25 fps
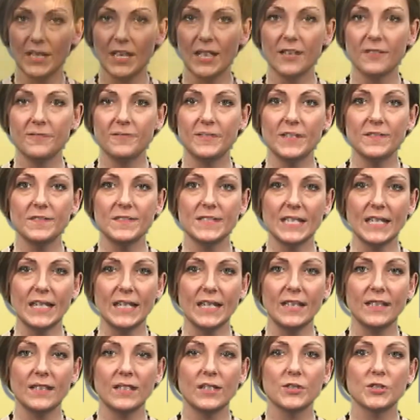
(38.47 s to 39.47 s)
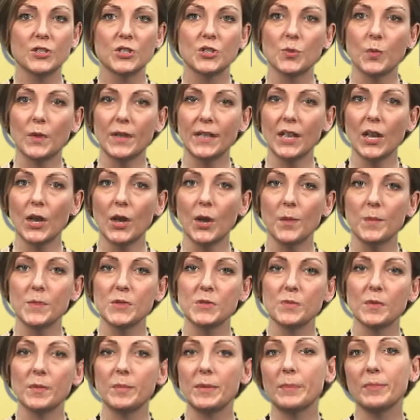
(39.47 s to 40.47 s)
15 to 20
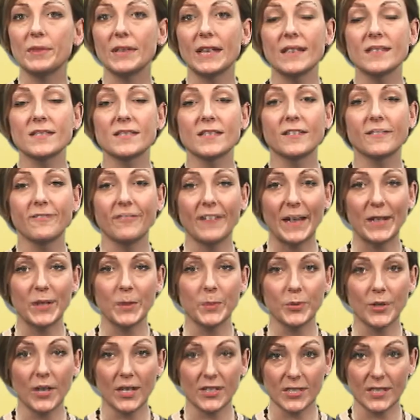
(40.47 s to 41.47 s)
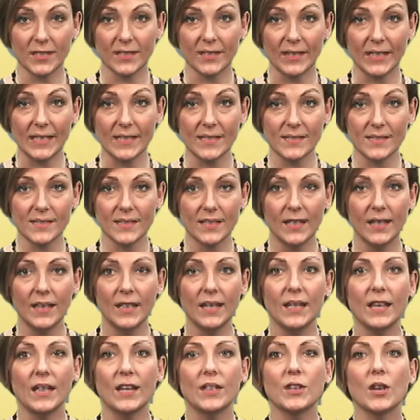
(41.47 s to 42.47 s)
homes will be placed on the final project list,
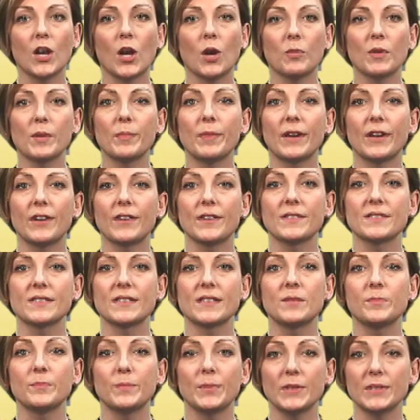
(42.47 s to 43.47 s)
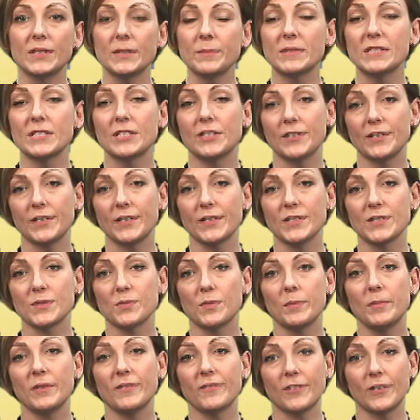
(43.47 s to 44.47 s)
and all repairs and building materials
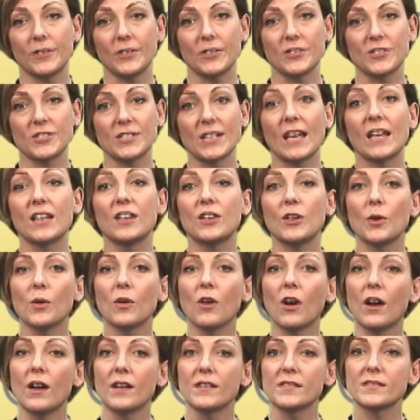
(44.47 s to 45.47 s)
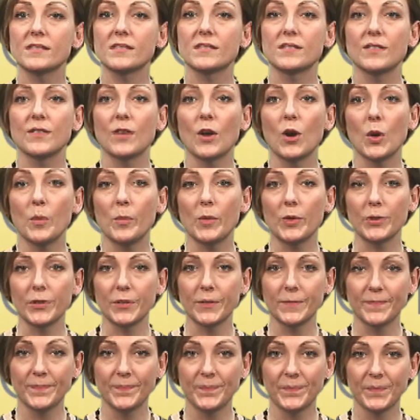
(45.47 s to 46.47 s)
will be furnished at no cost to the
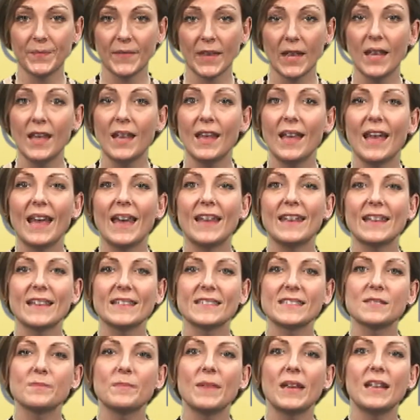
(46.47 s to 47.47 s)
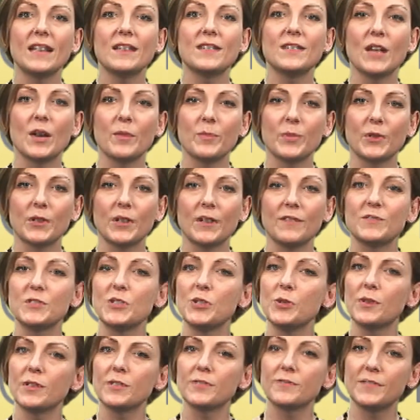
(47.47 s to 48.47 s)
homeowner. An estimated number of
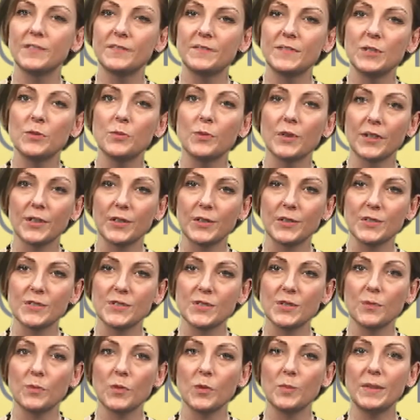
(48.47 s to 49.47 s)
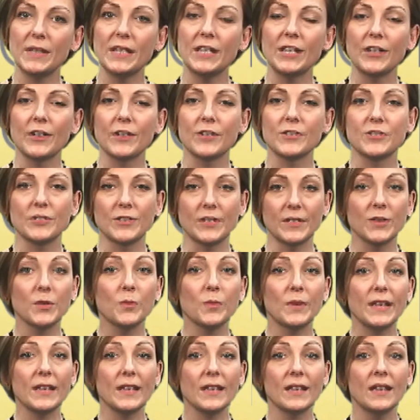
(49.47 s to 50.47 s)
250 workers will be here during the
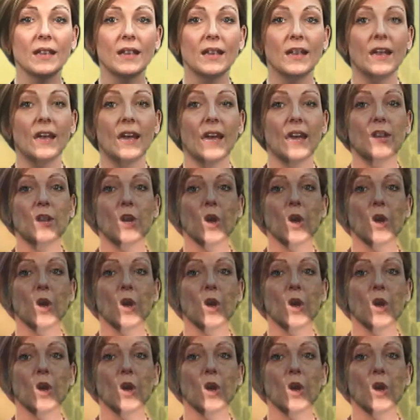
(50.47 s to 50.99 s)
week, and